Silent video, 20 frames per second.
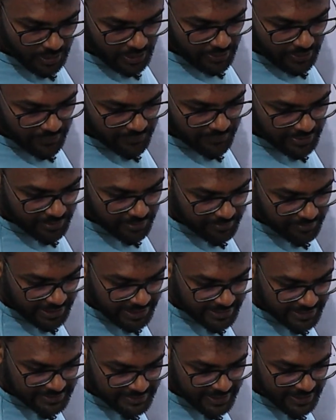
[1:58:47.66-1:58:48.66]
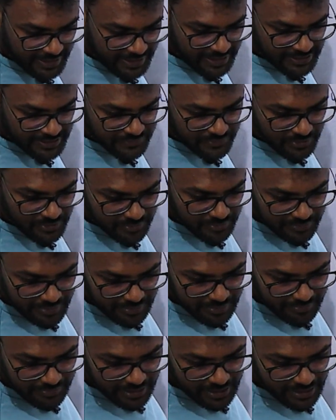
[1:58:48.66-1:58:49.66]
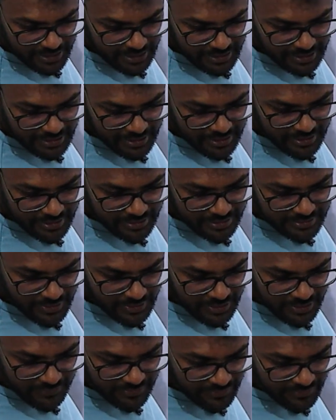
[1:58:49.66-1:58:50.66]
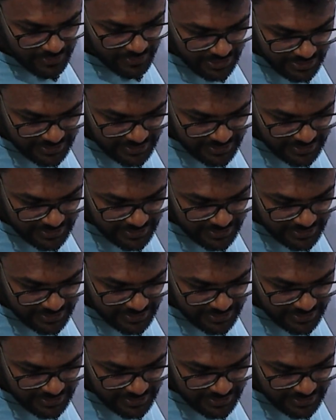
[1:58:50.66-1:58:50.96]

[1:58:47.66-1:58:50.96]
When the main scale is formed by marking the Vernier